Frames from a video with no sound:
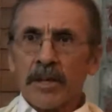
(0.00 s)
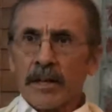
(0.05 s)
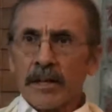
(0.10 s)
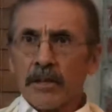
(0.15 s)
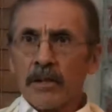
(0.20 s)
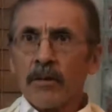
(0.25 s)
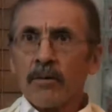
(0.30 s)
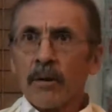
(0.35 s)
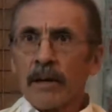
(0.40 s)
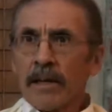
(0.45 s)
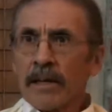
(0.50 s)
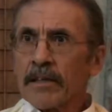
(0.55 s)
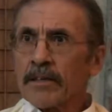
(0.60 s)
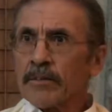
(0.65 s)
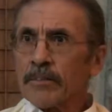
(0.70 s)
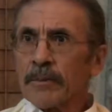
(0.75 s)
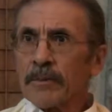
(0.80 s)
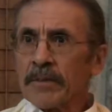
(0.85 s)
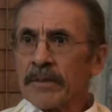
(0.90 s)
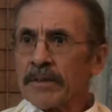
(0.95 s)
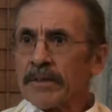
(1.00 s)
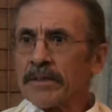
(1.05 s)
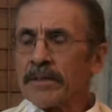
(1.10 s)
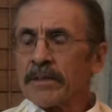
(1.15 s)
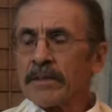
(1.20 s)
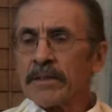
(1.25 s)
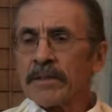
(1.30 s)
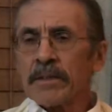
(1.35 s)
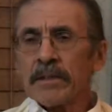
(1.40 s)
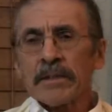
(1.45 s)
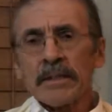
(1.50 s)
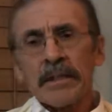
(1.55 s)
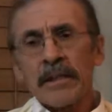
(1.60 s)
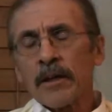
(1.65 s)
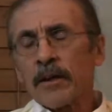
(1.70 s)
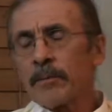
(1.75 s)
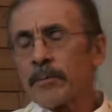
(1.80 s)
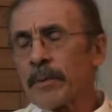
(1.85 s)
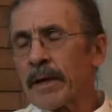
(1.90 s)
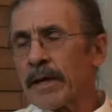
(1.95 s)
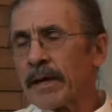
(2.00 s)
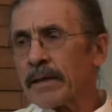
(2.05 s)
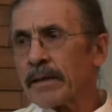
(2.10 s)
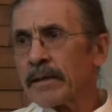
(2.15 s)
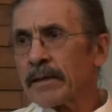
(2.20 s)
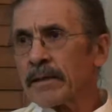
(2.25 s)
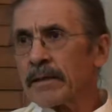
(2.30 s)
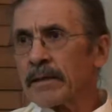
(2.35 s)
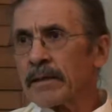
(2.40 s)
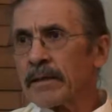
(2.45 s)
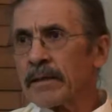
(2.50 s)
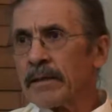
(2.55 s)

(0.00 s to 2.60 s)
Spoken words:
I know I experienced this as a young man,